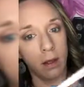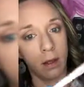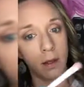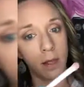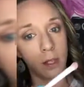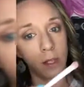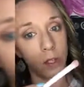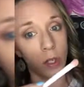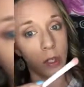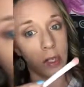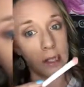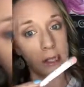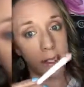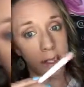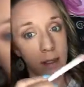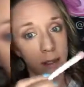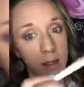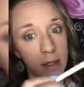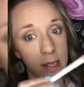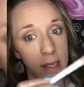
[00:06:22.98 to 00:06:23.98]
That's all I
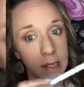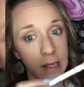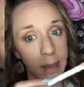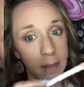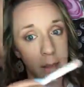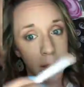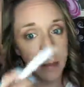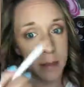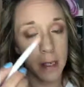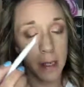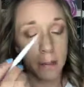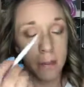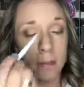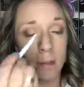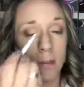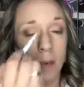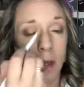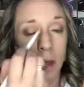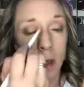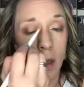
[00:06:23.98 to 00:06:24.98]
did. Like tap, tap, tap.
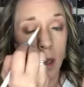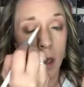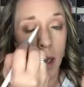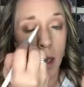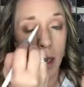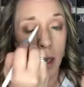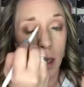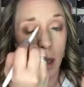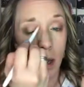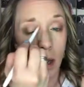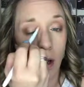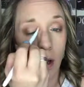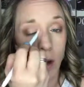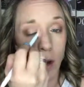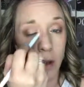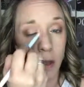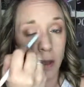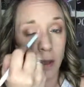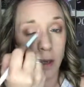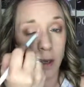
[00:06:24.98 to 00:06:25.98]
And not
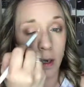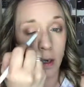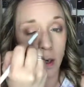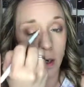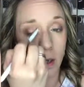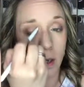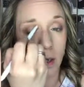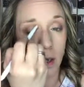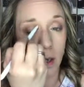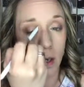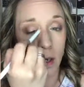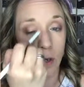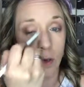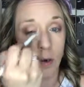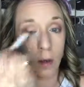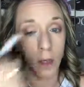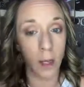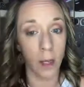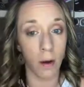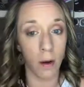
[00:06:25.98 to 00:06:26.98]
hard either. And you
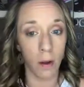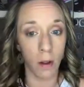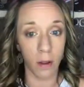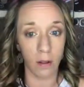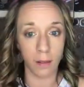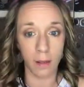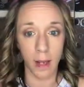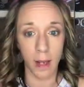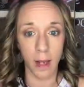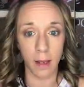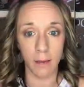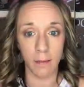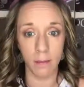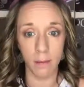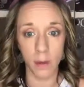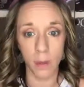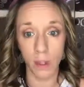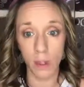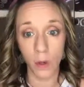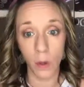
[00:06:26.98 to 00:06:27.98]
get all of that.
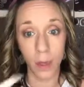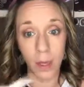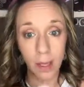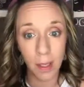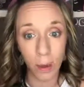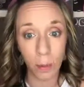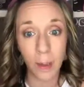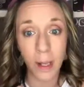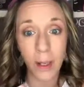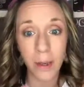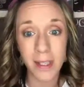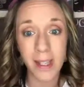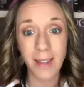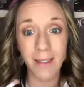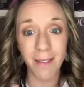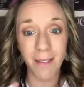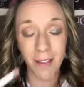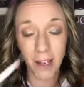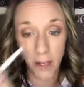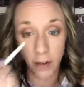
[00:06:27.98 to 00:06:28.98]
So a little bit goes a
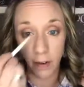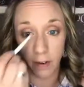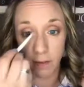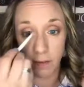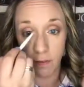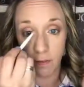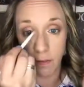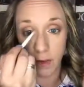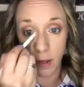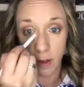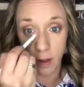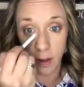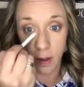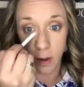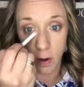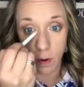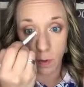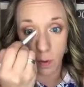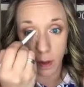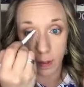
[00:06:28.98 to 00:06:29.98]
very, very
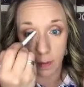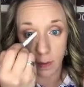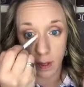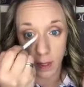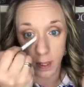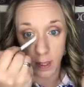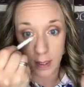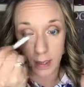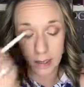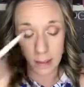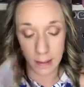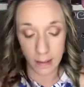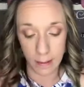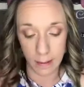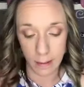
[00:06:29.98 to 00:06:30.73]
long way with these.